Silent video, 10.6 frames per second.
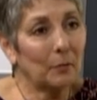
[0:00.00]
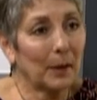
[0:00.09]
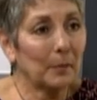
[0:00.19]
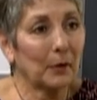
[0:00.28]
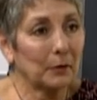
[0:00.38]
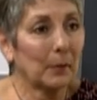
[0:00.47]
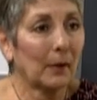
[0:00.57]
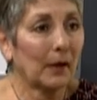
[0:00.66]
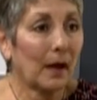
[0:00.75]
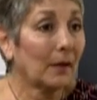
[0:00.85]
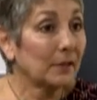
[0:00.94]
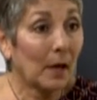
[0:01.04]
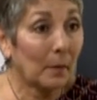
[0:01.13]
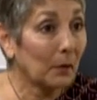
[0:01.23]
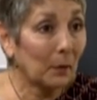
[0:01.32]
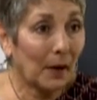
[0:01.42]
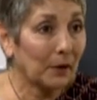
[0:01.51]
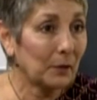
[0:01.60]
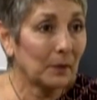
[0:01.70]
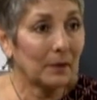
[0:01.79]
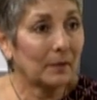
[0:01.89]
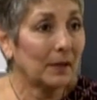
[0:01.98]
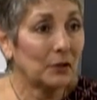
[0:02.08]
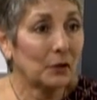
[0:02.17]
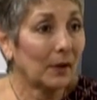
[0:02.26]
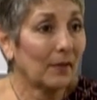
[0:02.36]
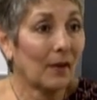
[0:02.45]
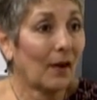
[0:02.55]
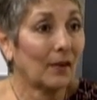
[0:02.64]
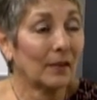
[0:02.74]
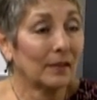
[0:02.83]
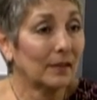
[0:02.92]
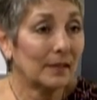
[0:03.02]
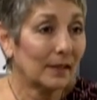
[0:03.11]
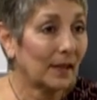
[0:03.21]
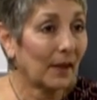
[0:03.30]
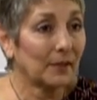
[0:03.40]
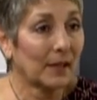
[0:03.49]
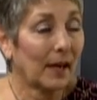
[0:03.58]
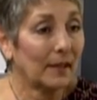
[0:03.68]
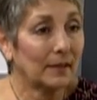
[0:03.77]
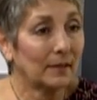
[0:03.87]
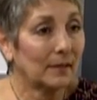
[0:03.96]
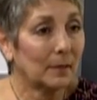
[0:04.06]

been postponing all summer while you were enjoying the garden and sitting outside and mm-hmm.